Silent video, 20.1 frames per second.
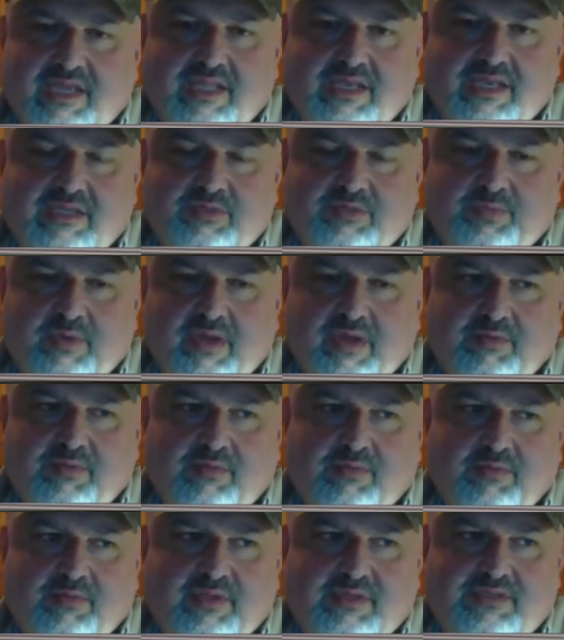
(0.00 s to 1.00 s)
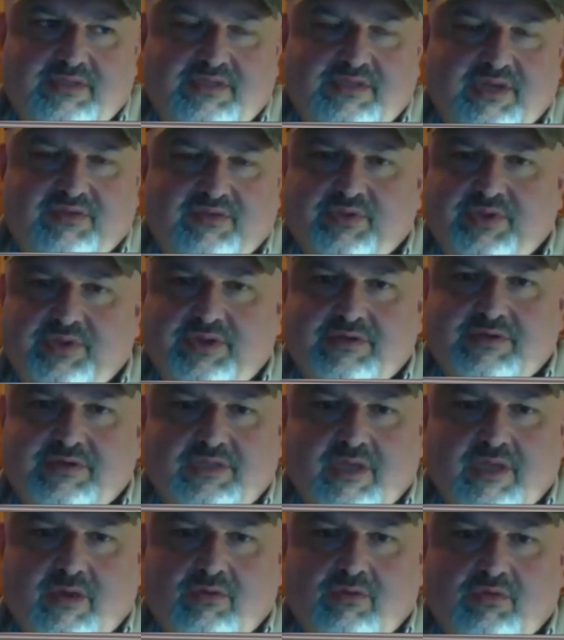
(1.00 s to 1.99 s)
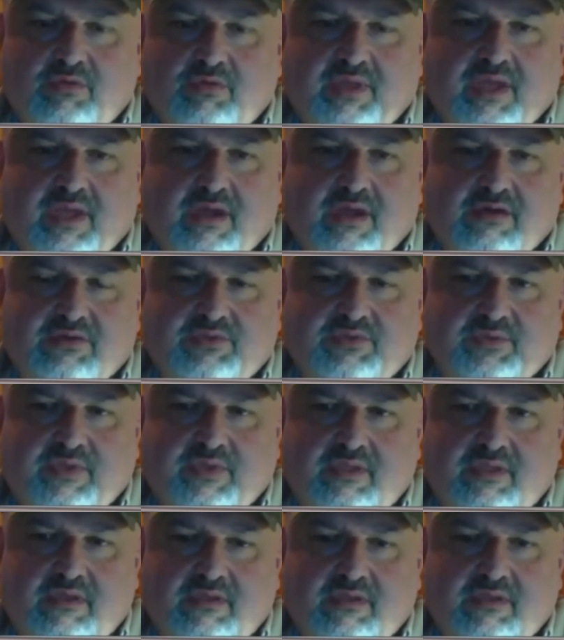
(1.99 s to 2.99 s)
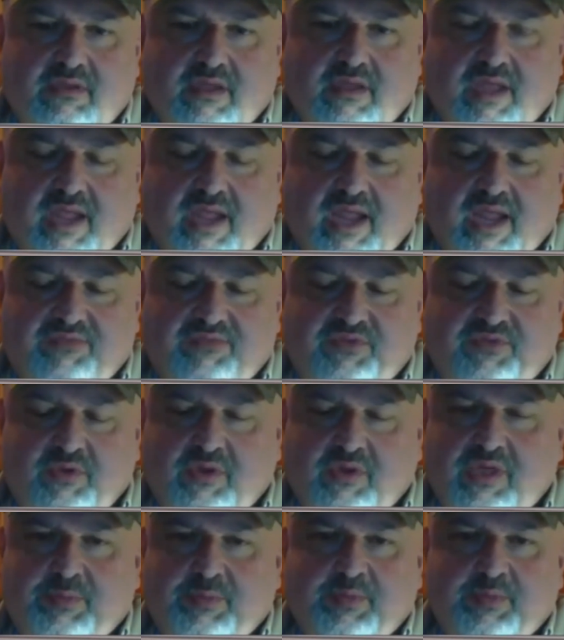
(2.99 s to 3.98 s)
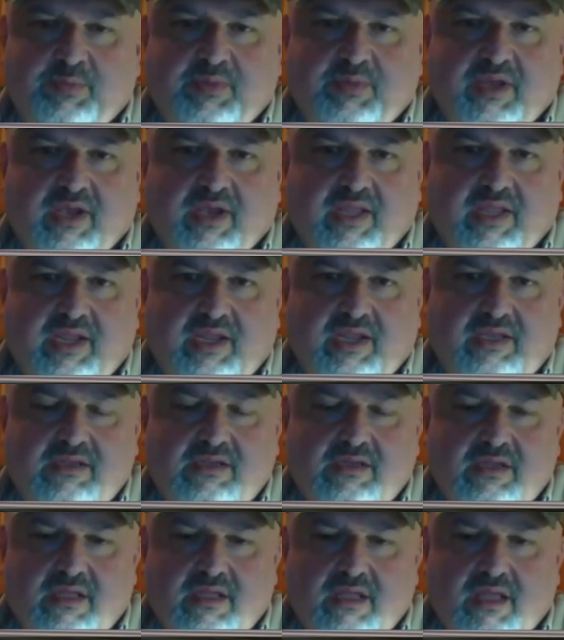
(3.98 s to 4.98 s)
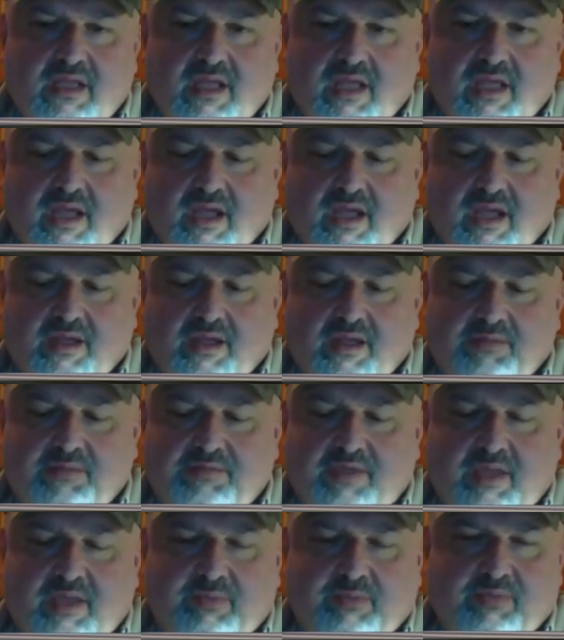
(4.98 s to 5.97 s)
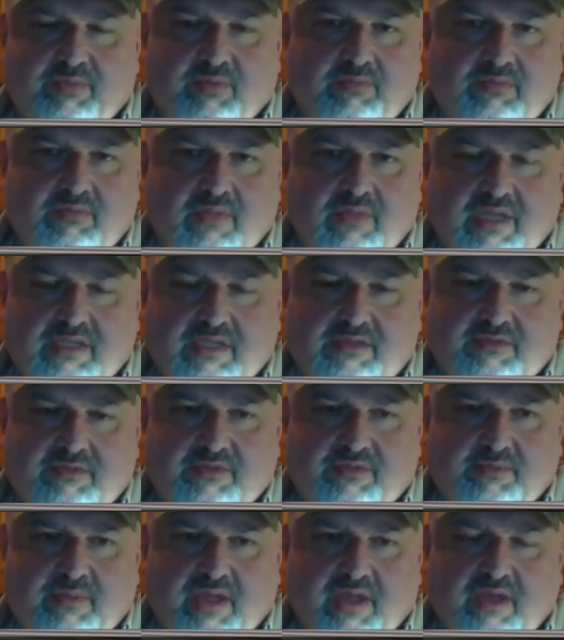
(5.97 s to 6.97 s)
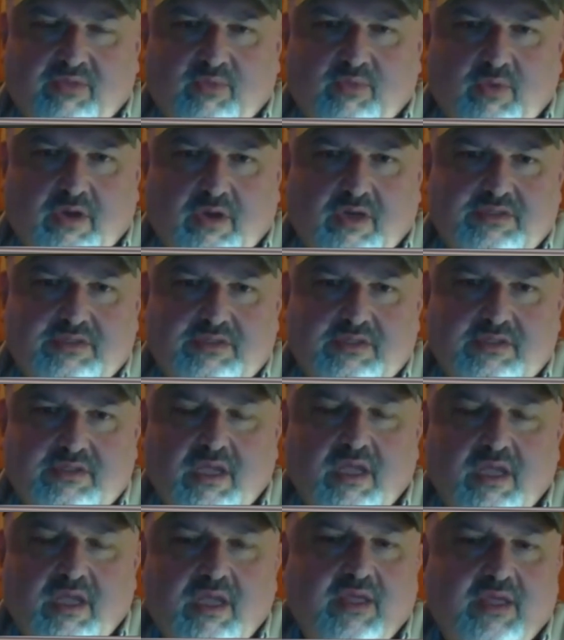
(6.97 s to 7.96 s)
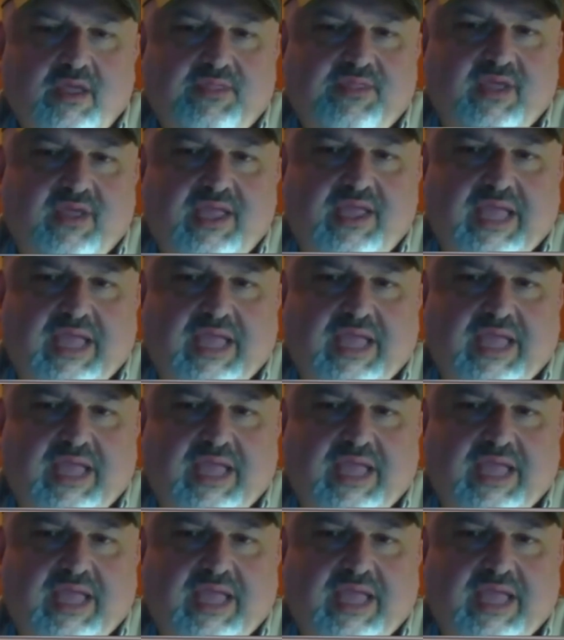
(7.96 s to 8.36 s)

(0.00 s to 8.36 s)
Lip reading: that is probably several years old, to be honest with you. And if you keep them clean, keep them like with the mouthwash, they